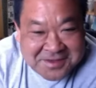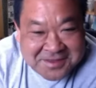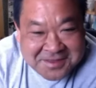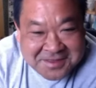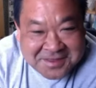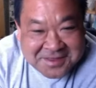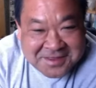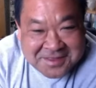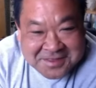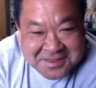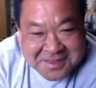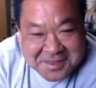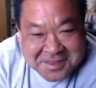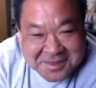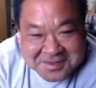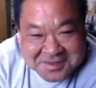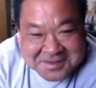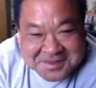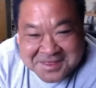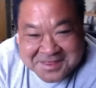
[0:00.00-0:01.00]
They
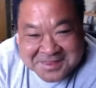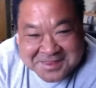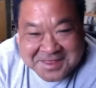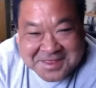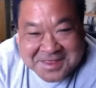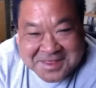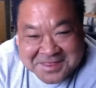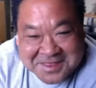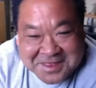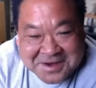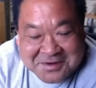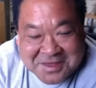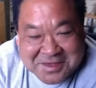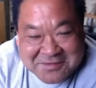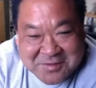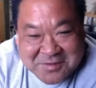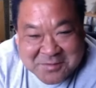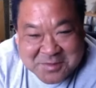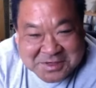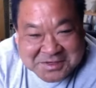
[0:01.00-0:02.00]
don't give
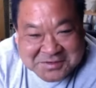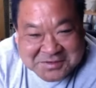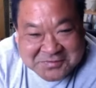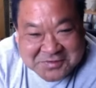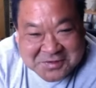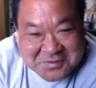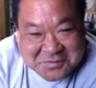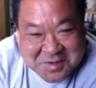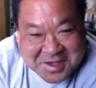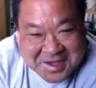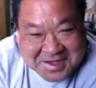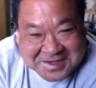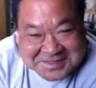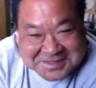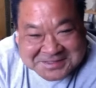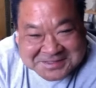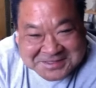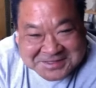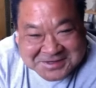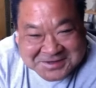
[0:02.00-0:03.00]
you much feedback,
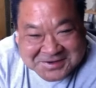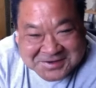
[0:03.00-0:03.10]
so.